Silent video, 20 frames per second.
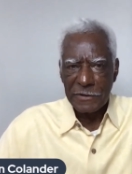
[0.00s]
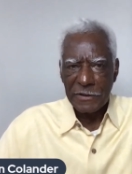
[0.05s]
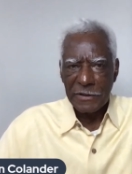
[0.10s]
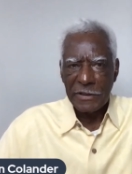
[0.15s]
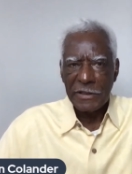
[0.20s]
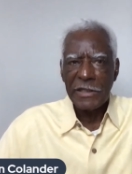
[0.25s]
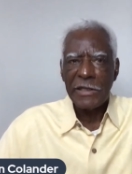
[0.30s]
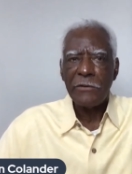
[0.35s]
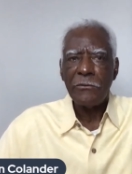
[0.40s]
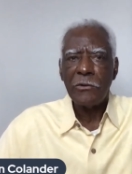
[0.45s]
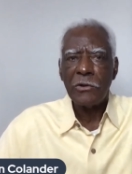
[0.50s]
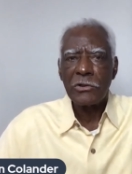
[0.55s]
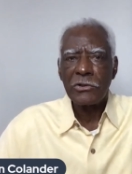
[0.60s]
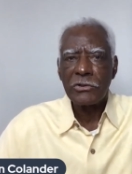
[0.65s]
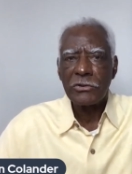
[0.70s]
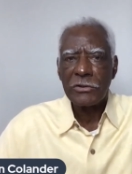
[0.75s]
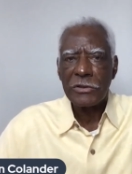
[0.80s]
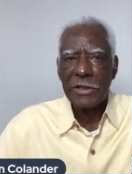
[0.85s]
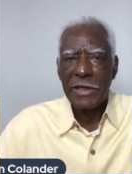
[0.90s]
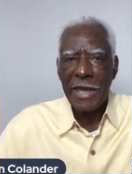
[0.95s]
and He wants
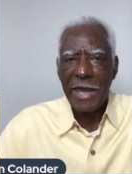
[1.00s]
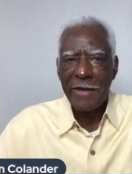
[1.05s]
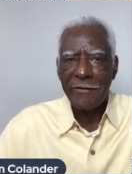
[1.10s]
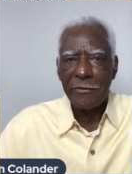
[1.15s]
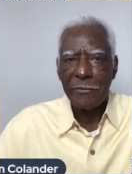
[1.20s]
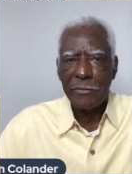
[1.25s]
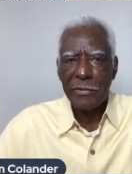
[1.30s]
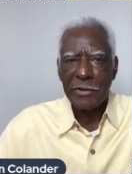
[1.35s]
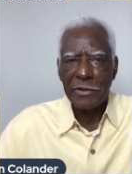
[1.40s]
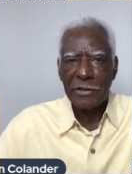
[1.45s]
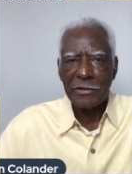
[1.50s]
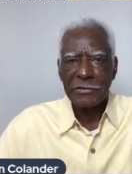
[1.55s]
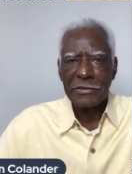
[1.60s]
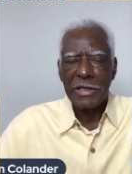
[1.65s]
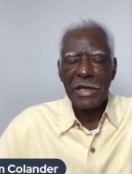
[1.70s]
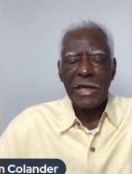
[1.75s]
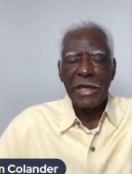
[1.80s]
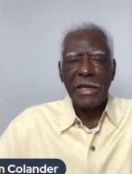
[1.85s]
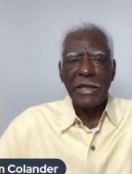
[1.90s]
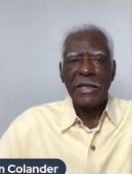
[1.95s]
you to have it because
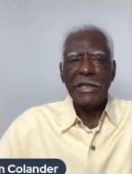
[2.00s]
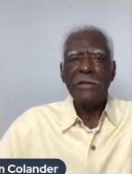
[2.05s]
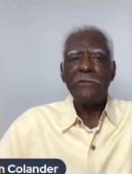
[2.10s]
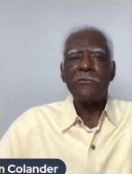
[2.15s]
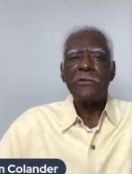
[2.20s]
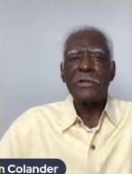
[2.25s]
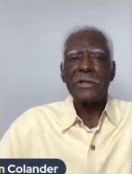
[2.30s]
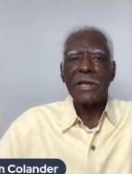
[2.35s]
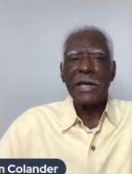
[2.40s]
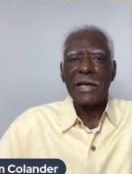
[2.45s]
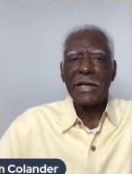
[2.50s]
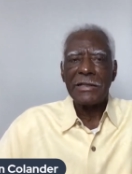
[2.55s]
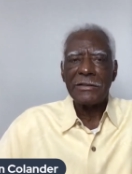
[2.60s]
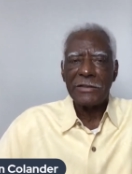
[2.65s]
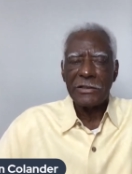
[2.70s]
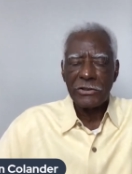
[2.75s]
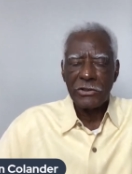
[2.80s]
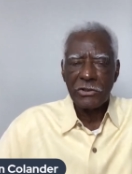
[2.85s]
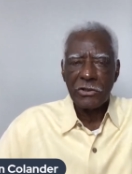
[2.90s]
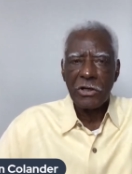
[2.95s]
He realized
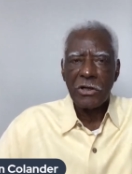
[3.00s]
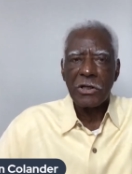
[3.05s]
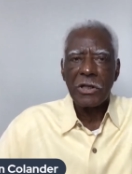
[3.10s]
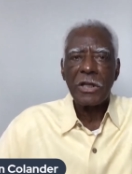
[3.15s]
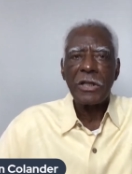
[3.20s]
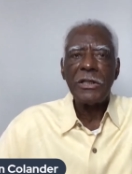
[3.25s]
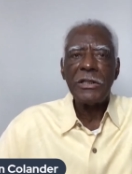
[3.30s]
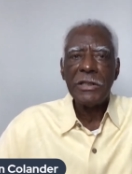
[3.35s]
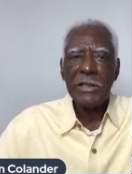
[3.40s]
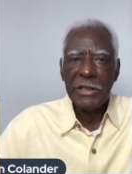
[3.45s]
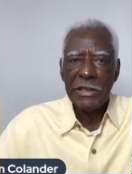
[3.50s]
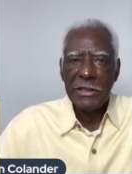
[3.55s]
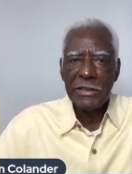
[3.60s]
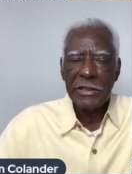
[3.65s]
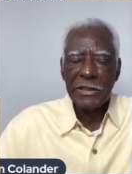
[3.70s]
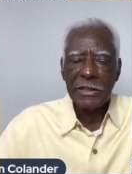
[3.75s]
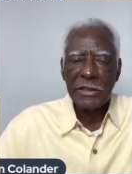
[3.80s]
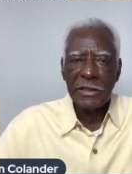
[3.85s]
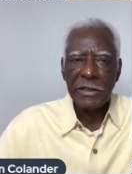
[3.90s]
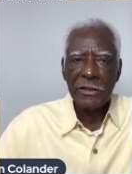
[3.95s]
that you're going to need
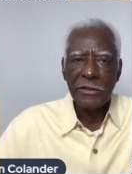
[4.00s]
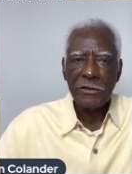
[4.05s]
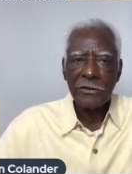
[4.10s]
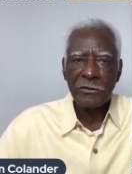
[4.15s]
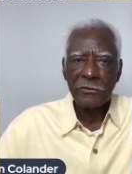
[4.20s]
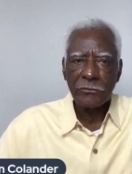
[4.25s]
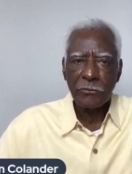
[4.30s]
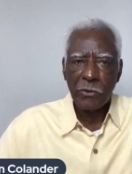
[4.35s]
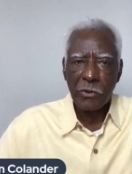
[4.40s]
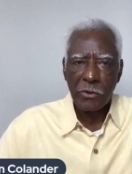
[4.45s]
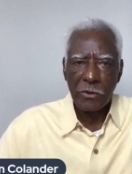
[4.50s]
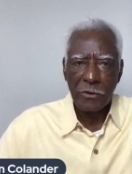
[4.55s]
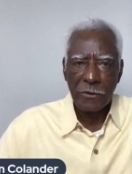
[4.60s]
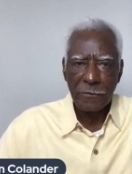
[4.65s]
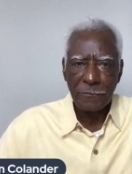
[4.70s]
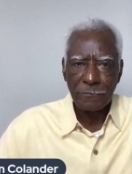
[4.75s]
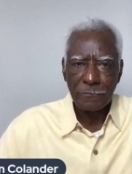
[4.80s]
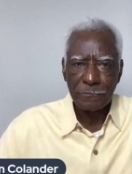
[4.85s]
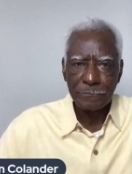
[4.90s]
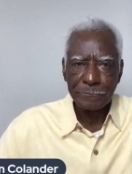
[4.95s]
it in this
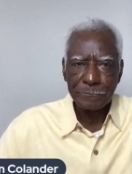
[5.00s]
world.